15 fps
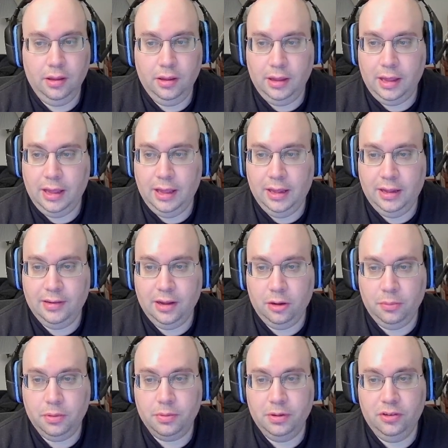And help
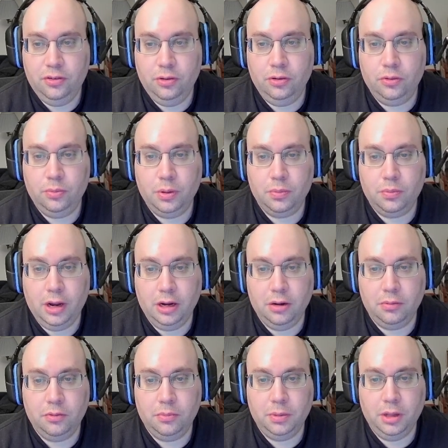3 students with
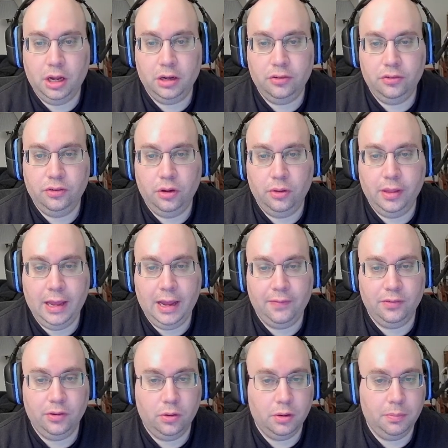writer's block. So they have to
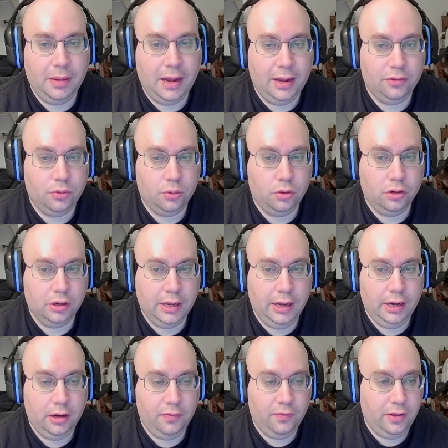go to pastoral
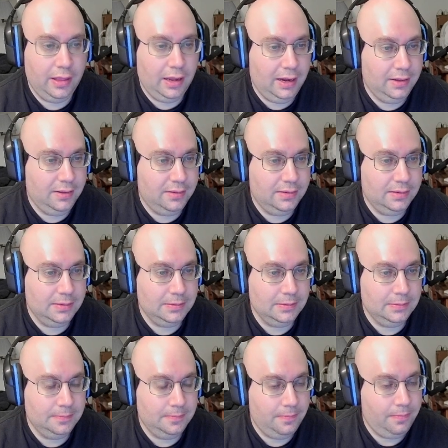care for that.
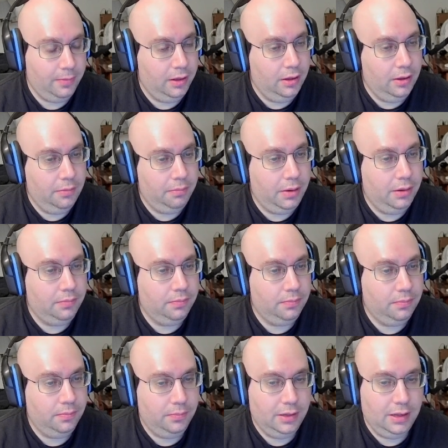But
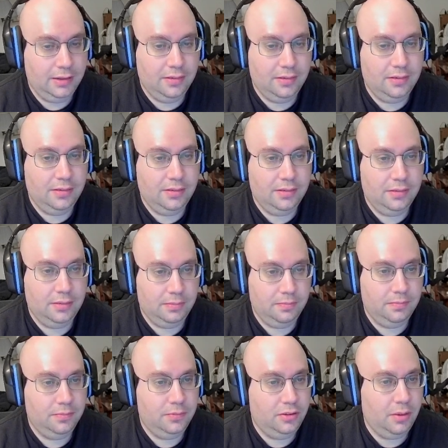that's
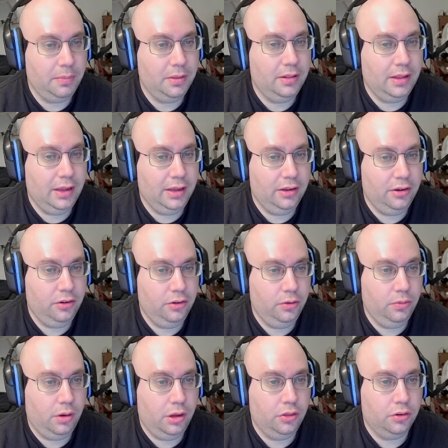something they can do
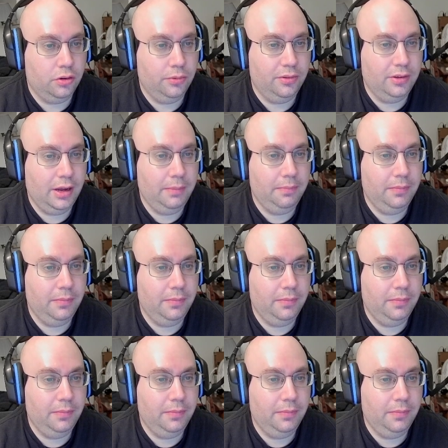on their own time.